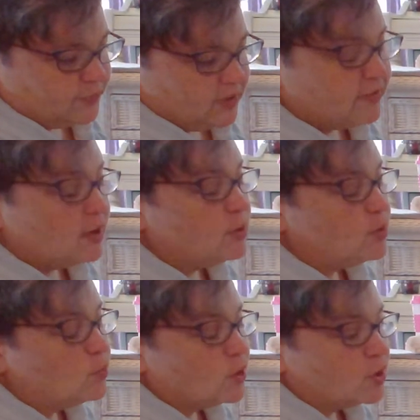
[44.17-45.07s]
If I want
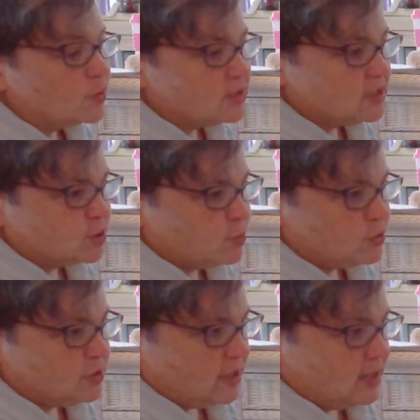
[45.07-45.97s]
to work with
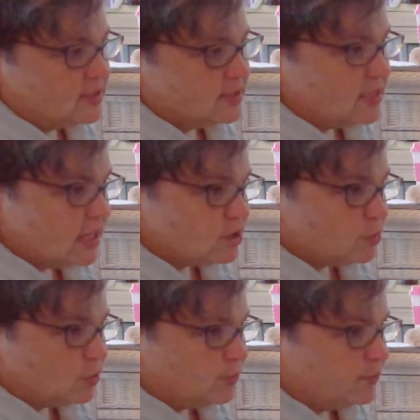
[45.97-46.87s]
6% as a
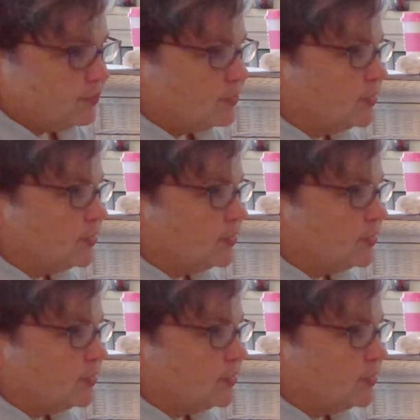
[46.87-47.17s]
decimal,